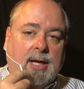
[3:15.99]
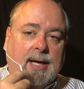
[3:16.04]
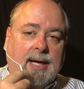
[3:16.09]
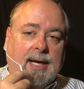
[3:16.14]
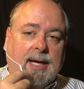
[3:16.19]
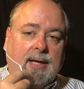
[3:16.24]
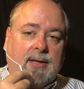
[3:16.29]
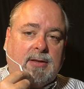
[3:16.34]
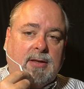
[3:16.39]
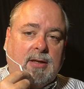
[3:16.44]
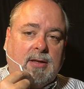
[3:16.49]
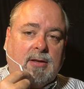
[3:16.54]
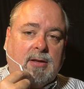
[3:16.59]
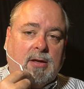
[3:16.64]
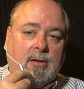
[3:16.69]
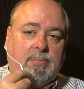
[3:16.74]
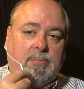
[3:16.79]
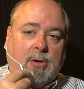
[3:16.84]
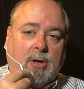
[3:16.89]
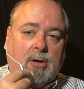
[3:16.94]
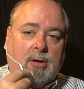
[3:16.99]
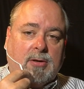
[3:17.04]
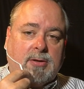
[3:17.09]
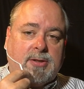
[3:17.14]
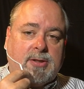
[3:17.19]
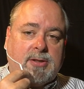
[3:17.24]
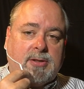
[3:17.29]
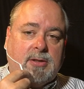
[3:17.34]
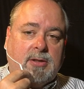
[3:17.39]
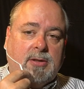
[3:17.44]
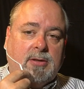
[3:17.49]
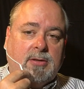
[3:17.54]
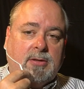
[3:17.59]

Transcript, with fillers: acting their parts.